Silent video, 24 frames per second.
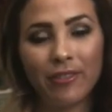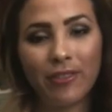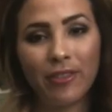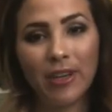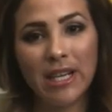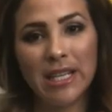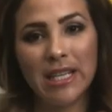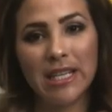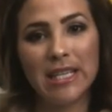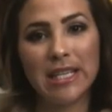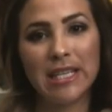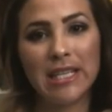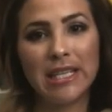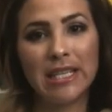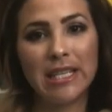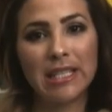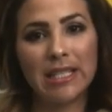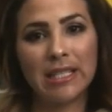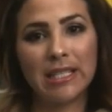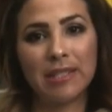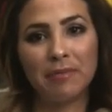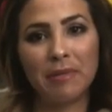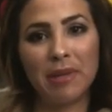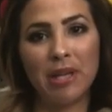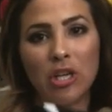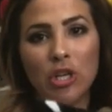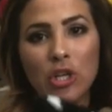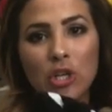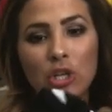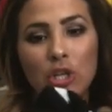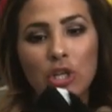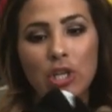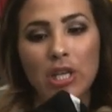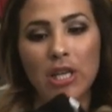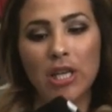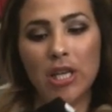friends, my
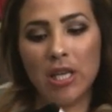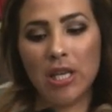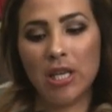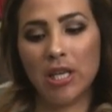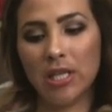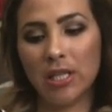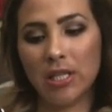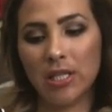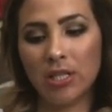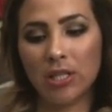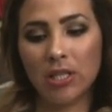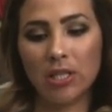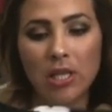hood is